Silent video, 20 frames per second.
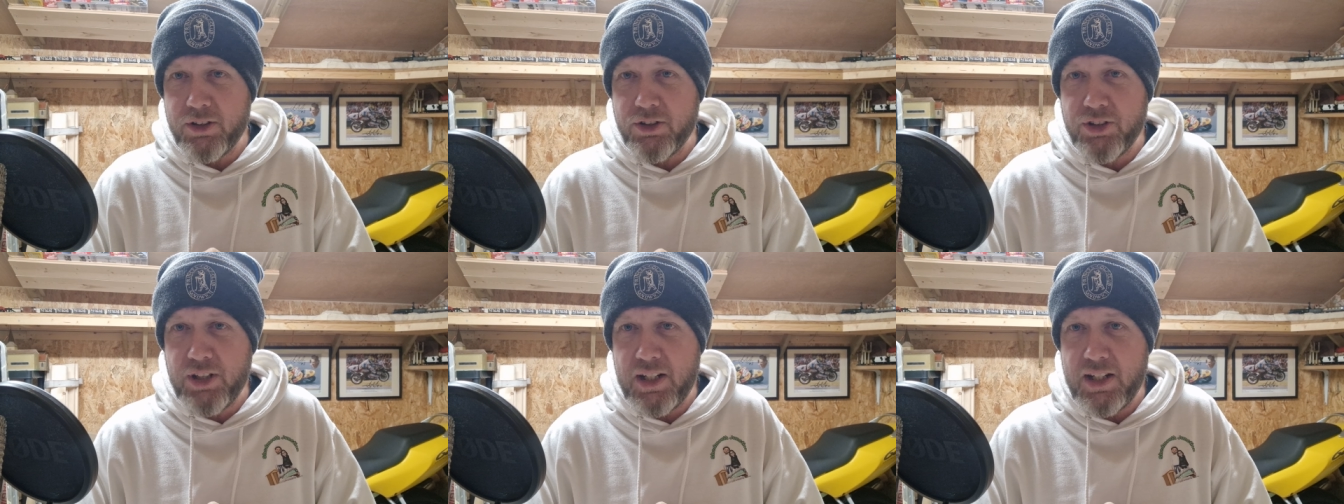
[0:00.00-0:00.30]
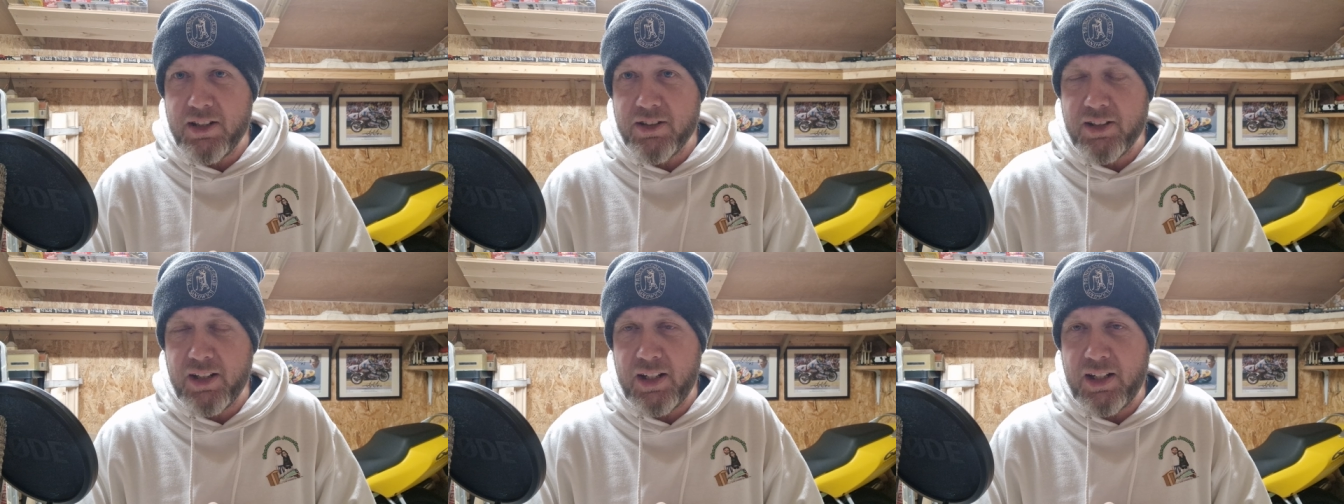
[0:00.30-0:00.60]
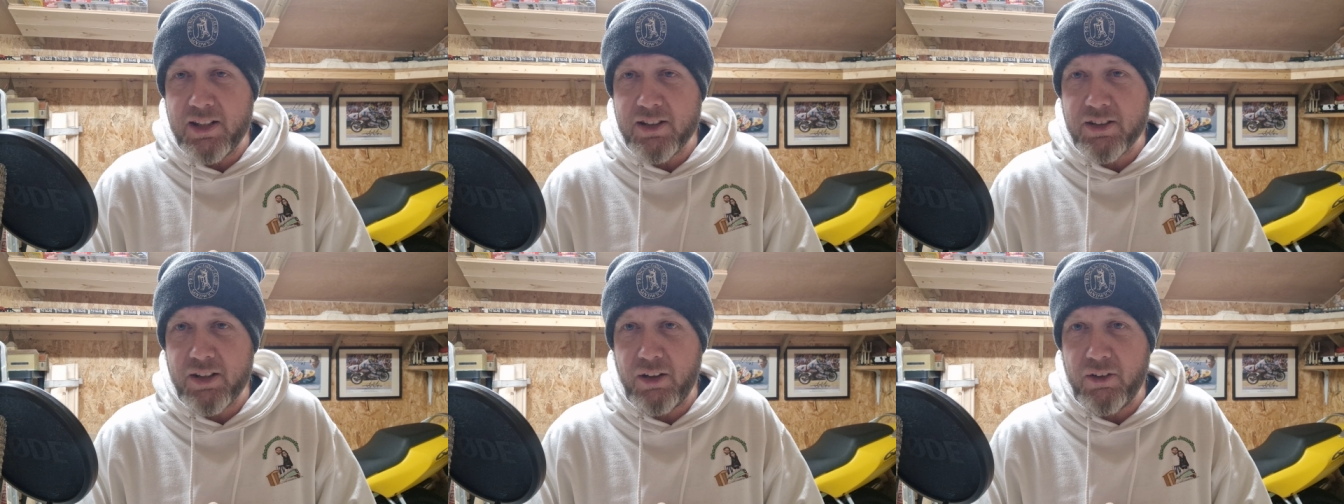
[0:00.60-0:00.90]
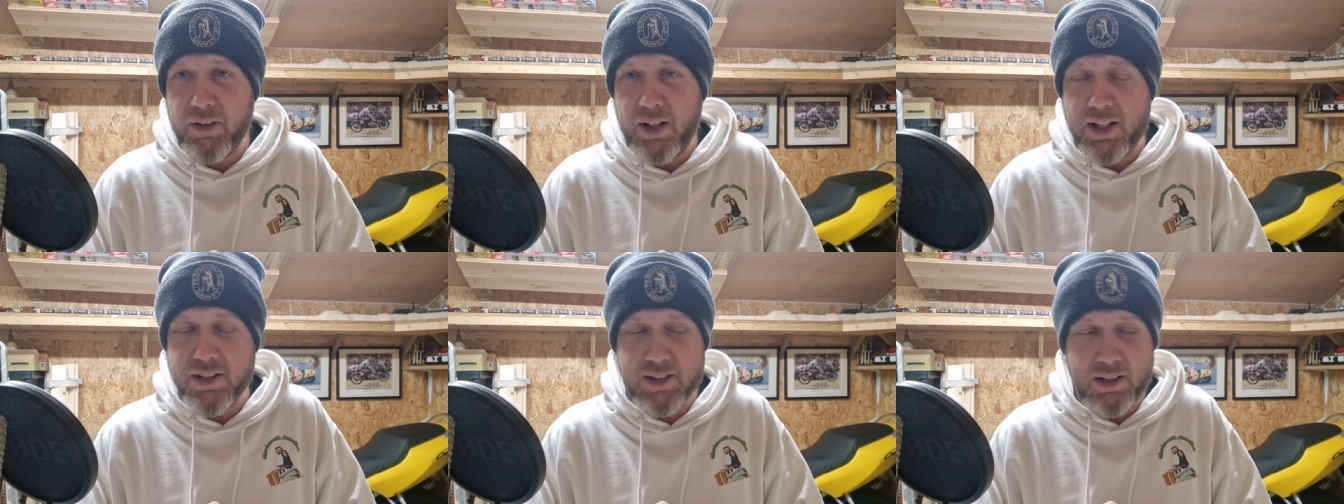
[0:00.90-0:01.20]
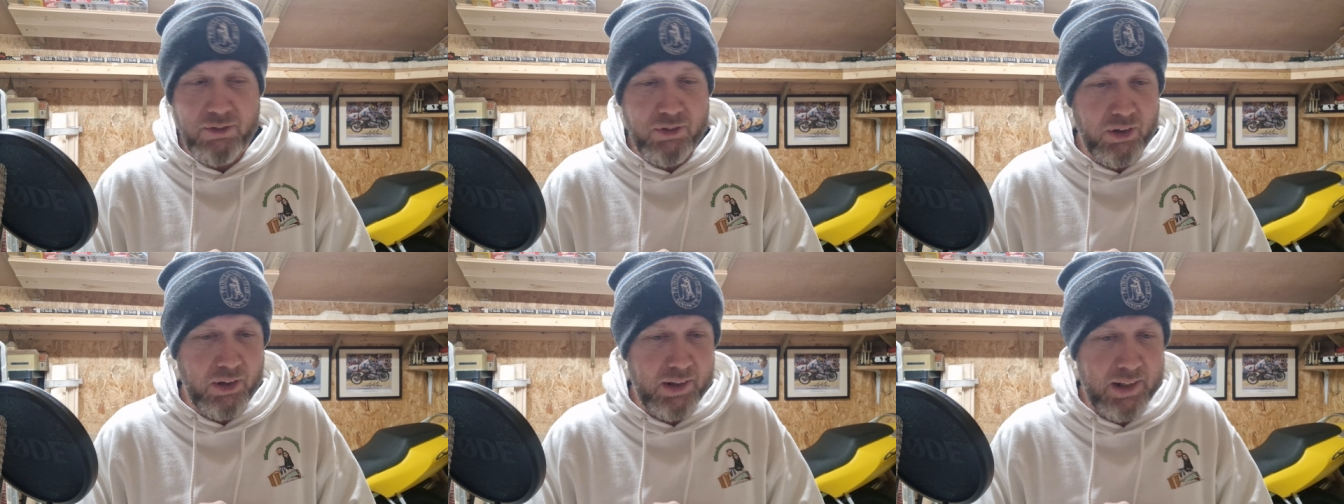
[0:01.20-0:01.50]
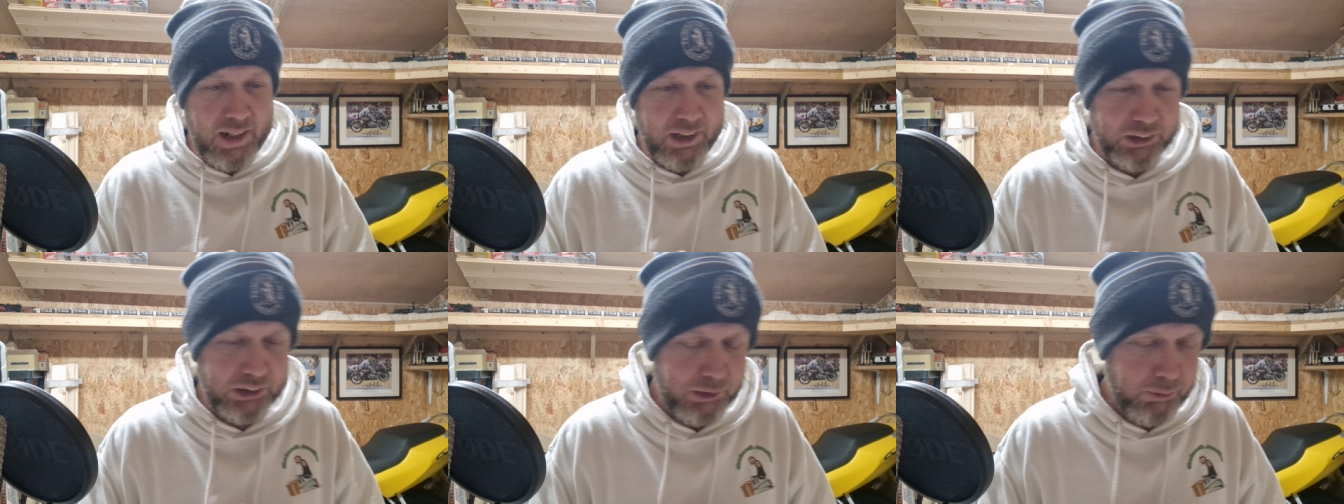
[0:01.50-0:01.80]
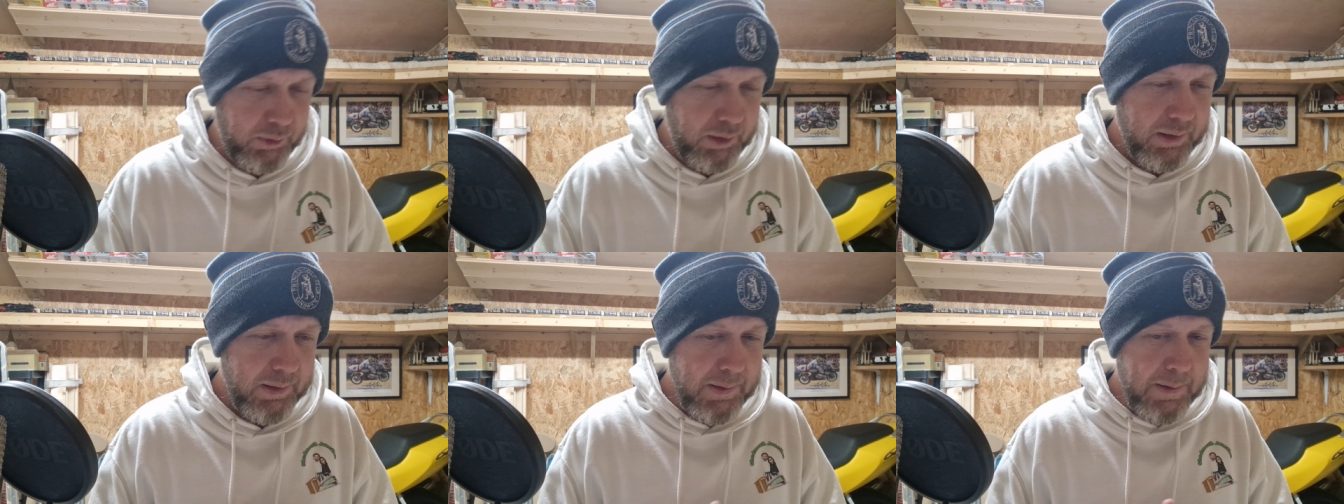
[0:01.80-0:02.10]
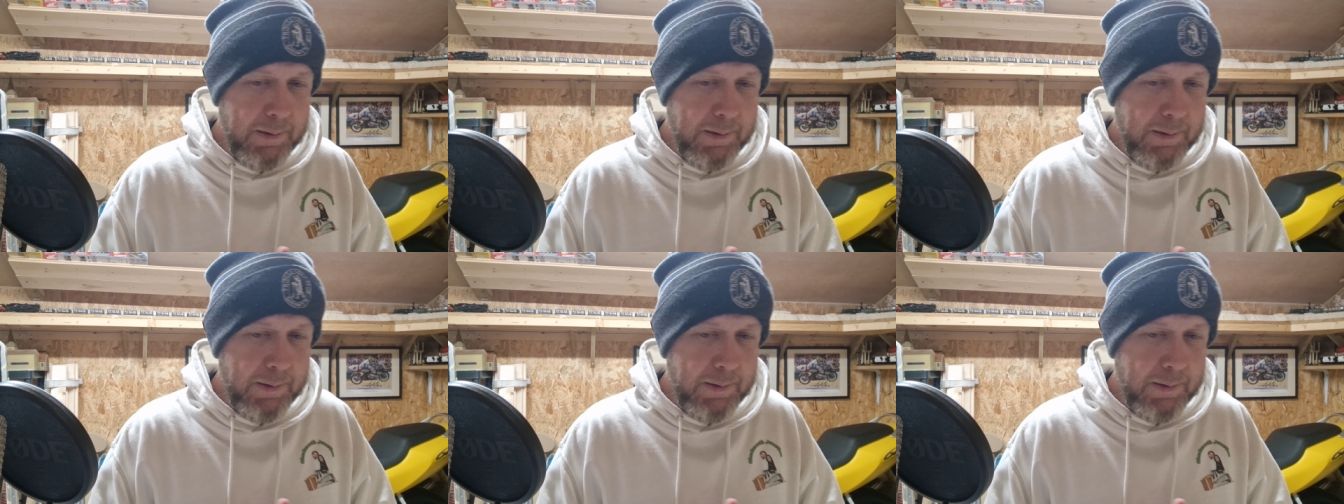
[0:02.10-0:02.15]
TT. So let's have a look at that, shall we?